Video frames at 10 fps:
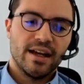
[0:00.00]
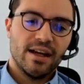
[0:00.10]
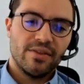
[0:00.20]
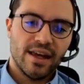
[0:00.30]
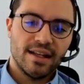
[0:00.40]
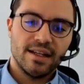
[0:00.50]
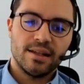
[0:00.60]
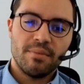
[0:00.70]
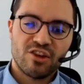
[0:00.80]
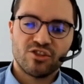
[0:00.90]
And then
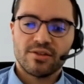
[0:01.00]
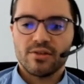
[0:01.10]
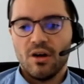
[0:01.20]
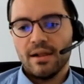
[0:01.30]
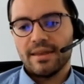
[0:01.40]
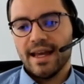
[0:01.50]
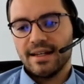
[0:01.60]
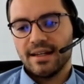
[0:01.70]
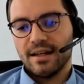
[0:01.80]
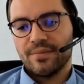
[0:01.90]
it measures all
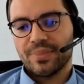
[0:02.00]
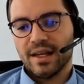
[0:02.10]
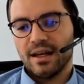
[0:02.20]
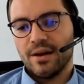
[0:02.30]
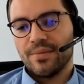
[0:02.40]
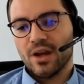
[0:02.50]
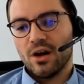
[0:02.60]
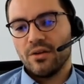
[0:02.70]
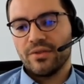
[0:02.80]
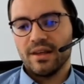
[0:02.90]
data
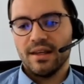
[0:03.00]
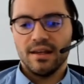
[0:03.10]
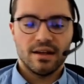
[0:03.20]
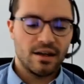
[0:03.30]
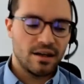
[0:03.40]
of the